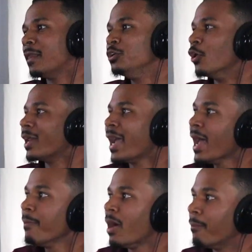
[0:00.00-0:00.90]
you know they
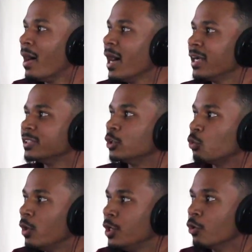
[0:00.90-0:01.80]
had my mind as a
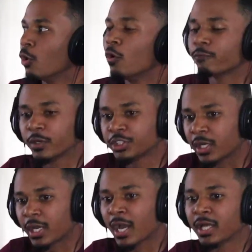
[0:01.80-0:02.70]
20 year old fresh out
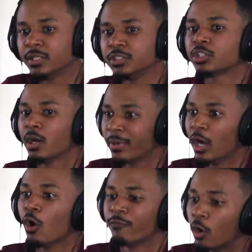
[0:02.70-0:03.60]
of college, coming
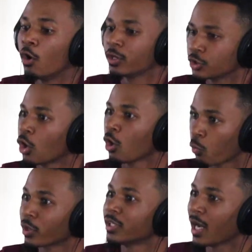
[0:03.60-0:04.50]
off of all this hard
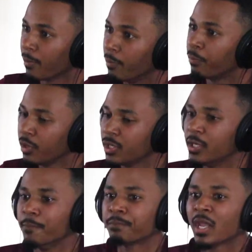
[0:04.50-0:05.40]
work that I had been putting
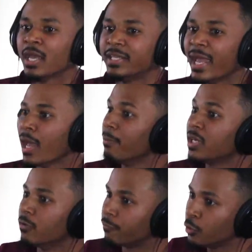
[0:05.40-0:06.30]
in they had me
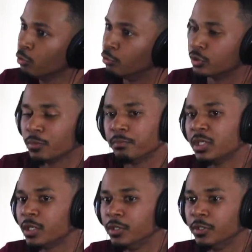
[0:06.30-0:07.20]
confused
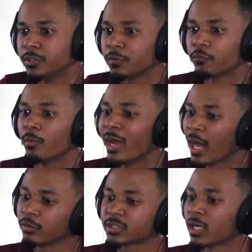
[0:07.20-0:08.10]
because from the
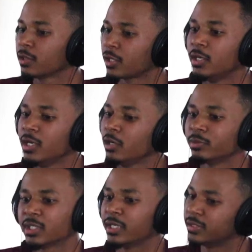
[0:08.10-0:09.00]
outside looking in, it
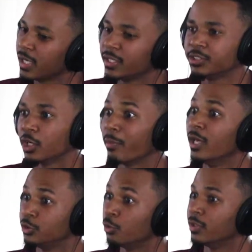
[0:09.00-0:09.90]
was like, dang, this young
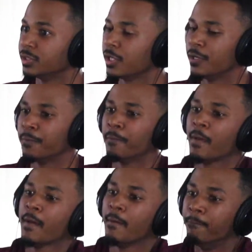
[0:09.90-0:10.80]
man is doing his thing.
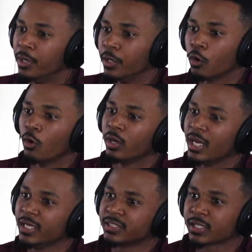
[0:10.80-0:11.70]
But on
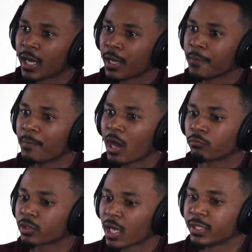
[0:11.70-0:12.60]
the inside, I
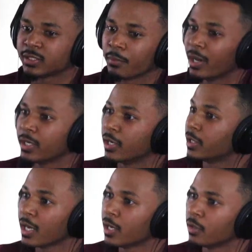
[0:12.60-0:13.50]
realized that my day to
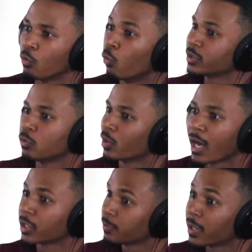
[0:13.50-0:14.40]
day wasn't what
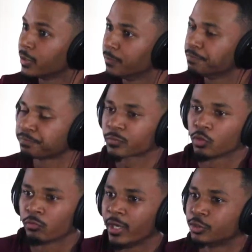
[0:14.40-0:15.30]
I expected.
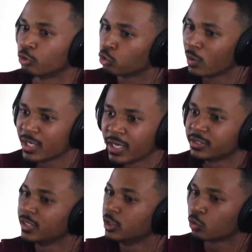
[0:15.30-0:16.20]
Mm. Right? So
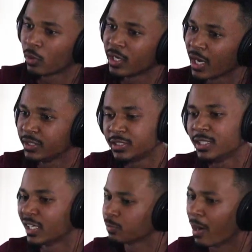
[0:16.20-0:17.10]
2018,
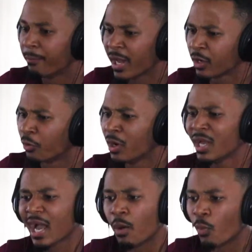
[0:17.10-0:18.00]
2019, that's my battle.
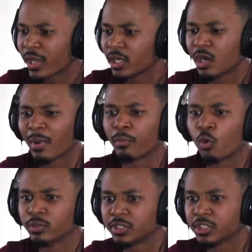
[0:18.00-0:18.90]
I'm waking up, I'm
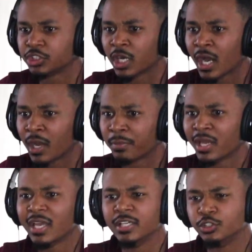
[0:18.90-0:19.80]
going to this job,
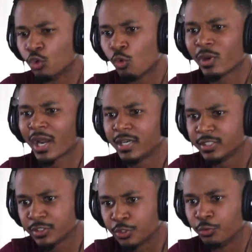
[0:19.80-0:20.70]
it's doing what I
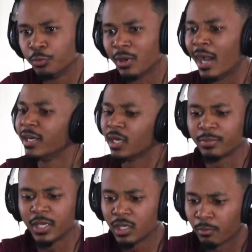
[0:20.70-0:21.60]
needed to do. I ended
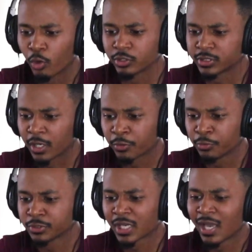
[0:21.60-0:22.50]
up getting the
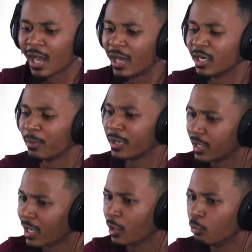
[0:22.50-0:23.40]
motorcycles, I ended up
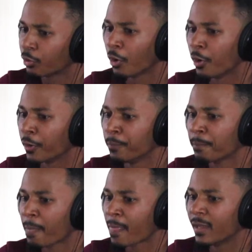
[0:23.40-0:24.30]
getting that new car,
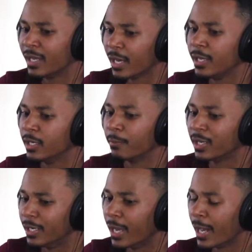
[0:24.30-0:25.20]
and I ended up
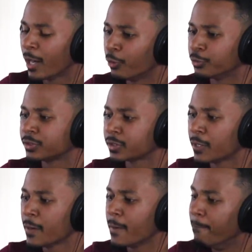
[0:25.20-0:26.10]
getting that house.
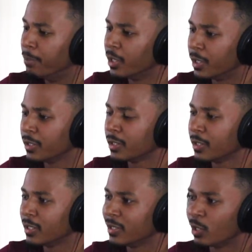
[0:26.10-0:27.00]
But
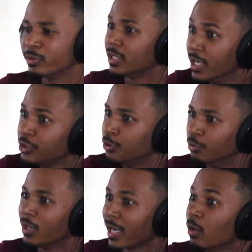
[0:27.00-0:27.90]
there was an
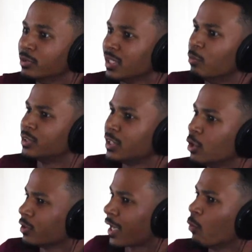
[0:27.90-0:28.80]
issue. Like it was it was
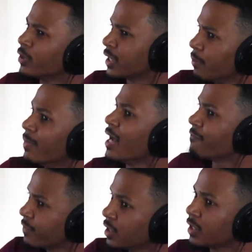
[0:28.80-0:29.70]
still like it wasn't giving me
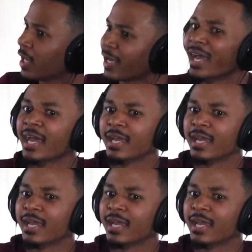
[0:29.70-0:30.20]
that feeling like